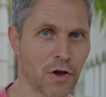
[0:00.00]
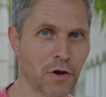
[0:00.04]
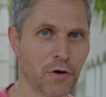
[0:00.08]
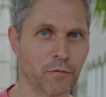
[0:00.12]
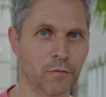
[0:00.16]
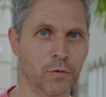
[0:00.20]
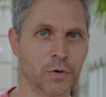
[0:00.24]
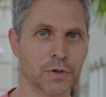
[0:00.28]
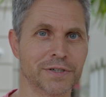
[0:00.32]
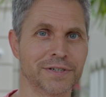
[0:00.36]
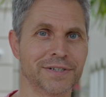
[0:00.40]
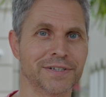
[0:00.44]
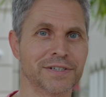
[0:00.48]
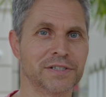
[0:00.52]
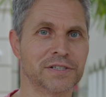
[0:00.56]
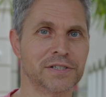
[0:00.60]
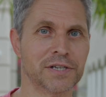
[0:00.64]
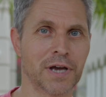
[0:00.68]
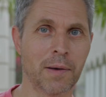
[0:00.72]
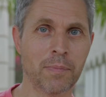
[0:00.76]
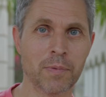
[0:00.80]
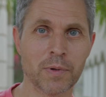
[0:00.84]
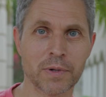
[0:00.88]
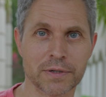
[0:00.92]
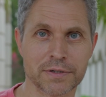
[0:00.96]
would
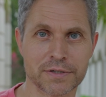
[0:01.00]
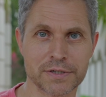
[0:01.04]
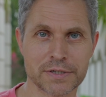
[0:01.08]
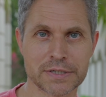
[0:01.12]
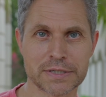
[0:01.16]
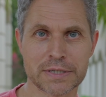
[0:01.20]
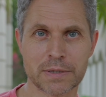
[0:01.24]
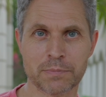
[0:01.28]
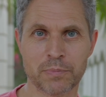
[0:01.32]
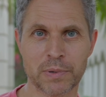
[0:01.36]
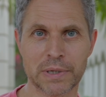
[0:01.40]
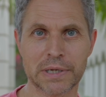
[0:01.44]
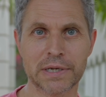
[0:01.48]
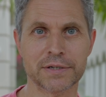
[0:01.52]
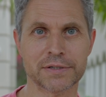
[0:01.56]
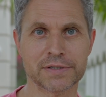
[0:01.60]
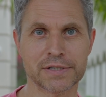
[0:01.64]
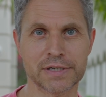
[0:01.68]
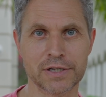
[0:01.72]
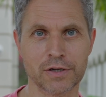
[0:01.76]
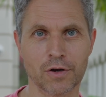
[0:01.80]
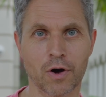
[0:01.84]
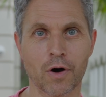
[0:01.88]
double the stability